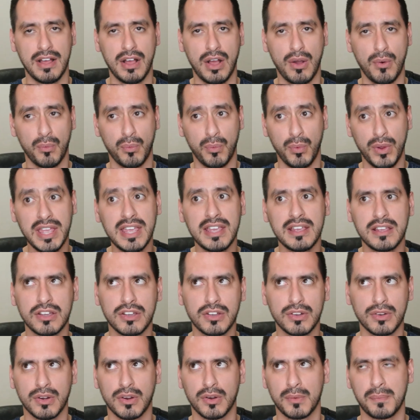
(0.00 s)
a
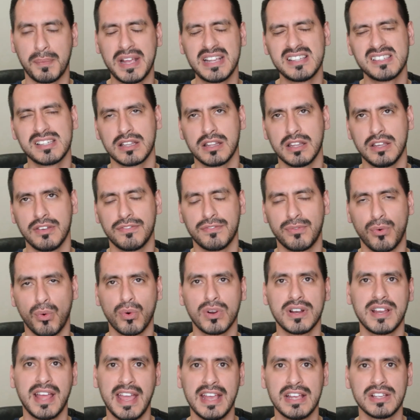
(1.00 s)
week or basically
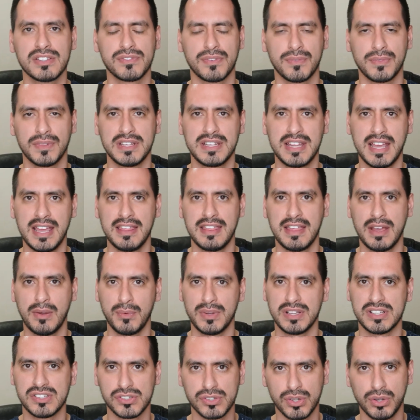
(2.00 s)
four days from the day that
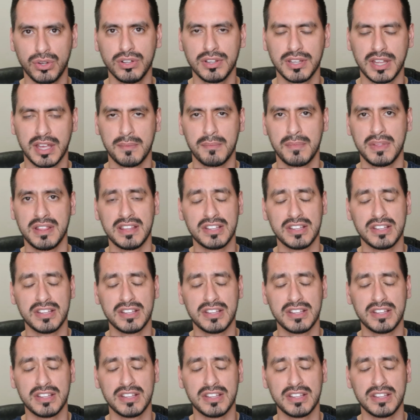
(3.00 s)
we sold them.